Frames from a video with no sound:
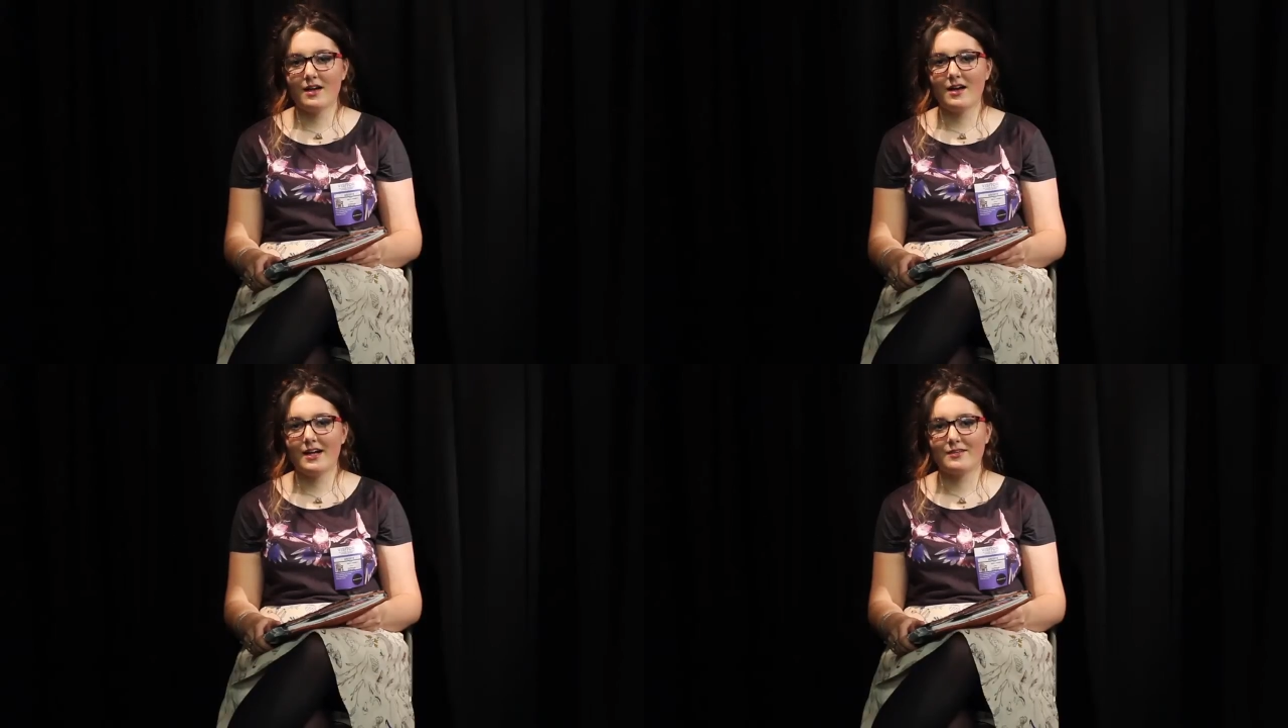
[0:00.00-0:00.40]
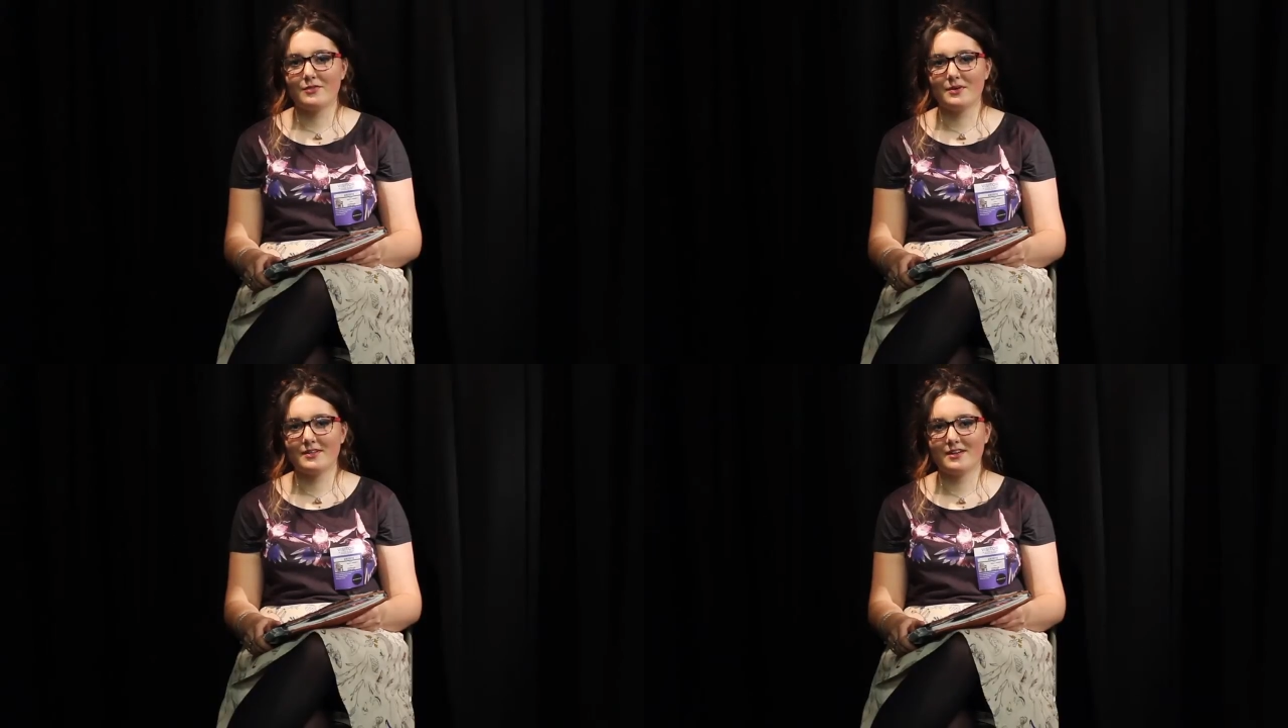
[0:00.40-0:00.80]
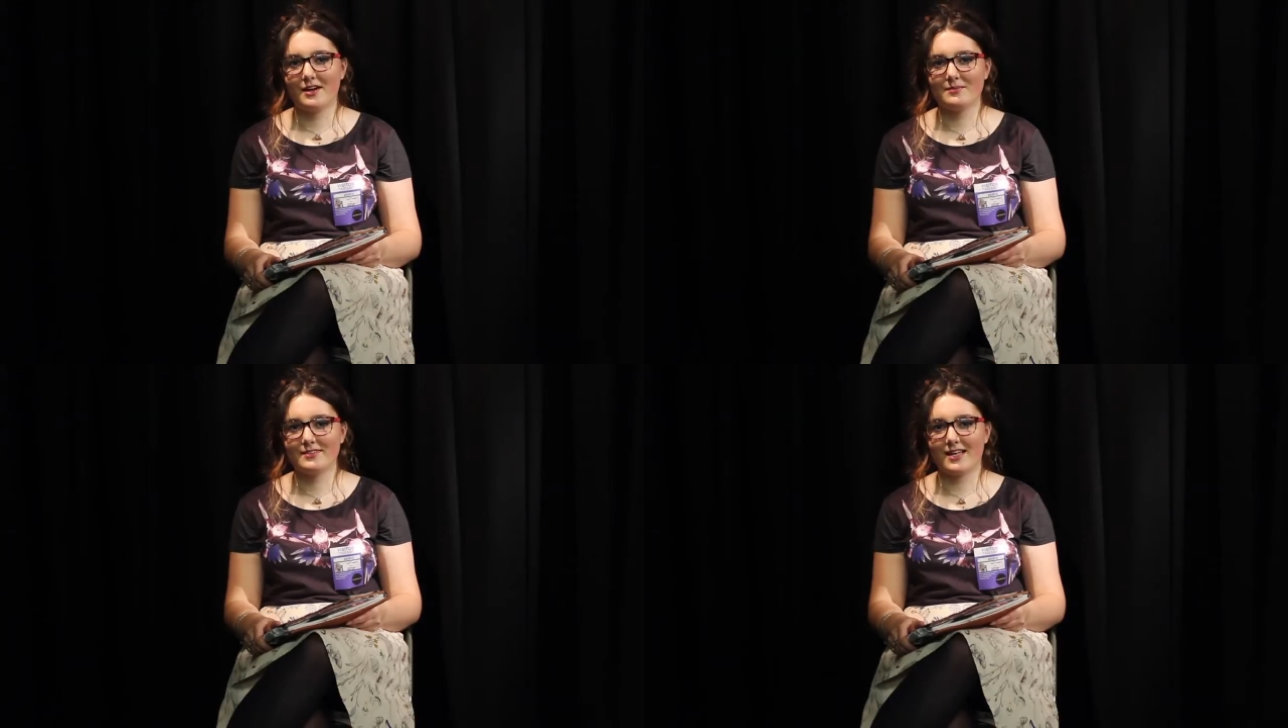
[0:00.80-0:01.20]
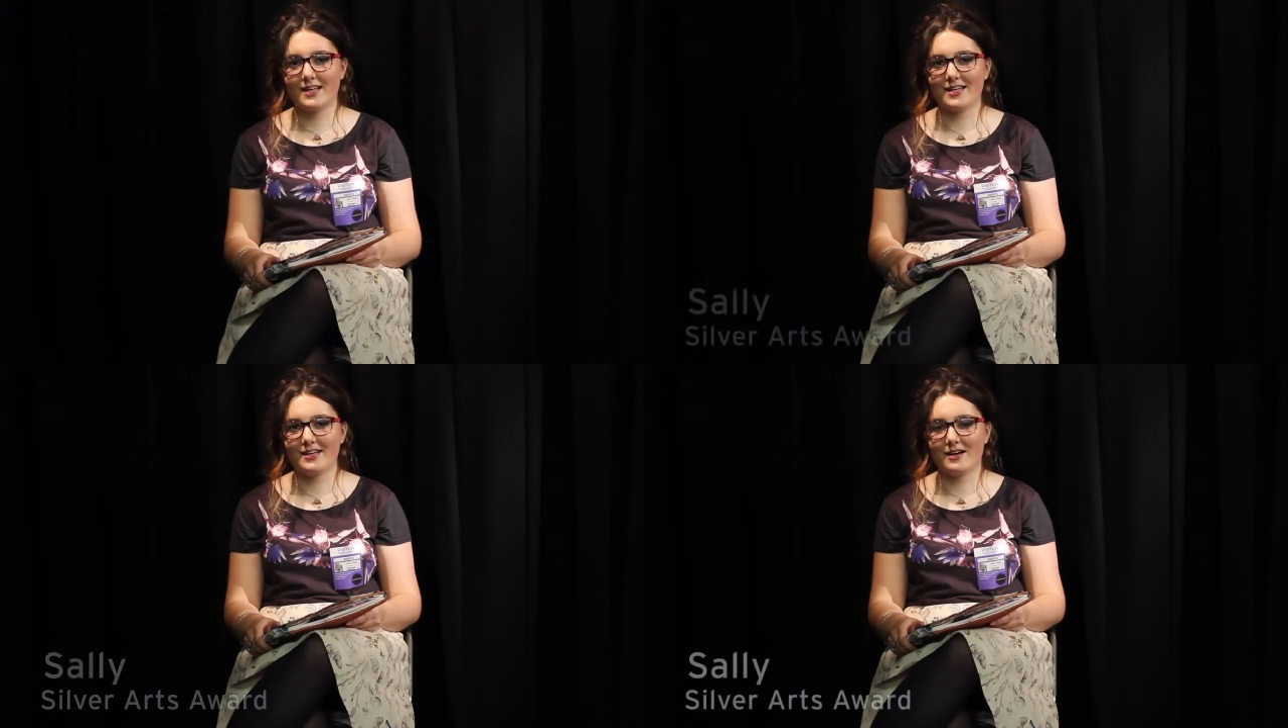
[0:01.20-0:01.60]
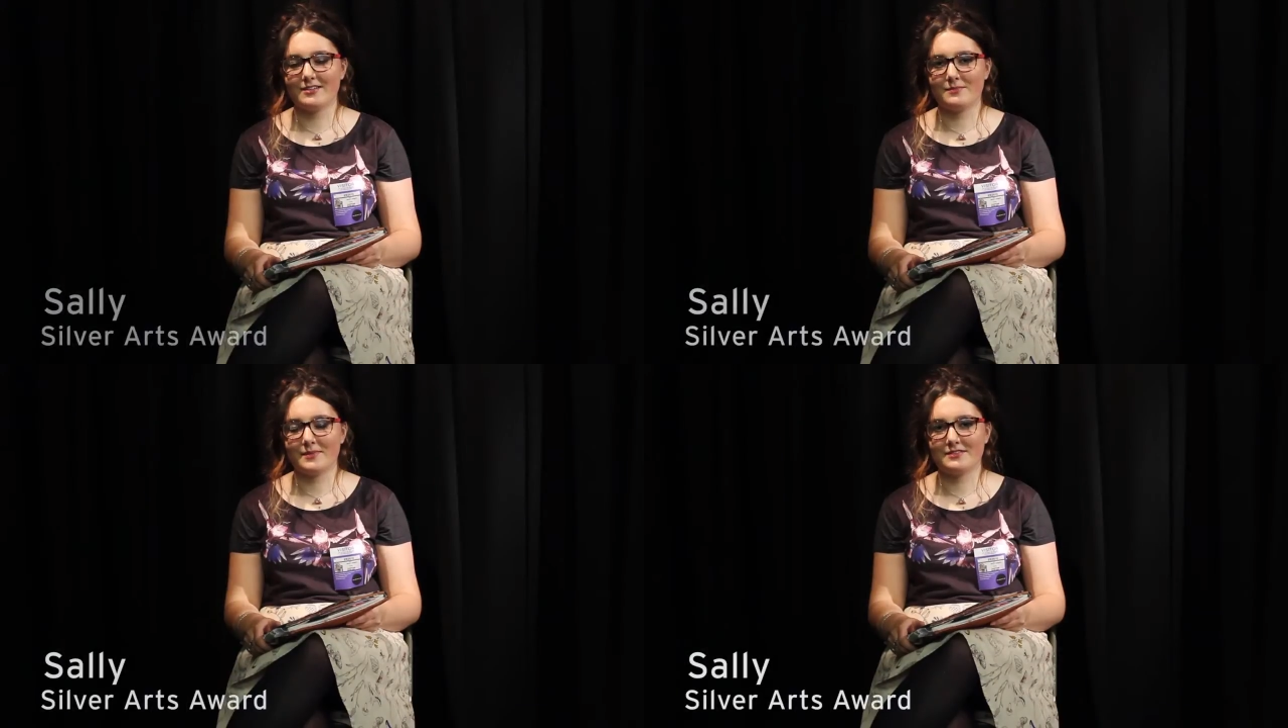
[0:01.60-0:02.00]
Hi everyone, I'm Sally. I
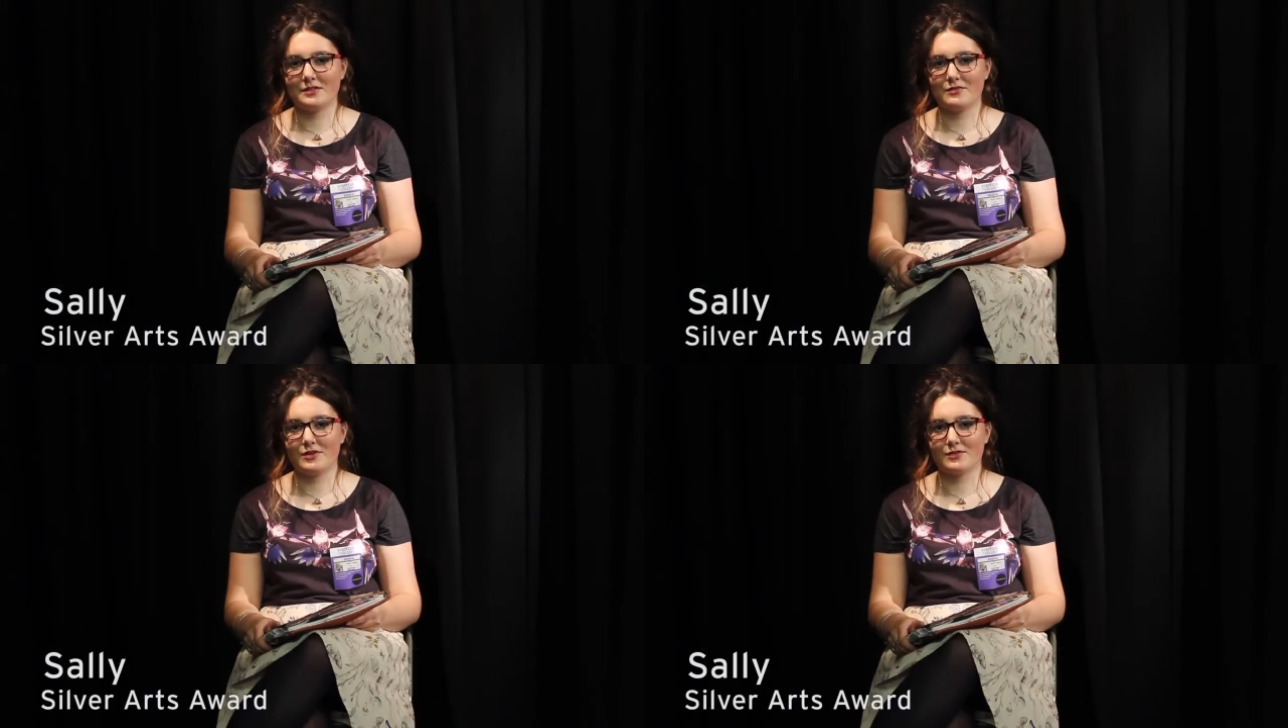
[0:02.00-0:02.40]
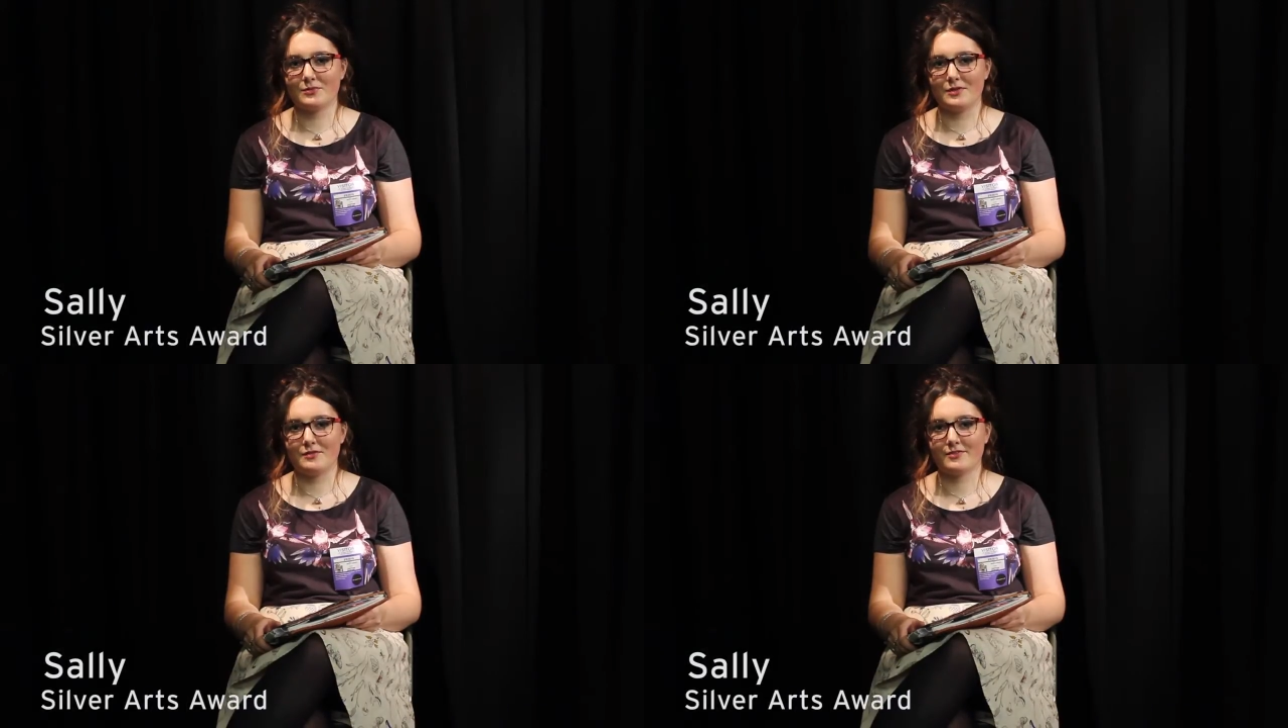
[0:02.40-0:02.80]
did my Silver Arts Award in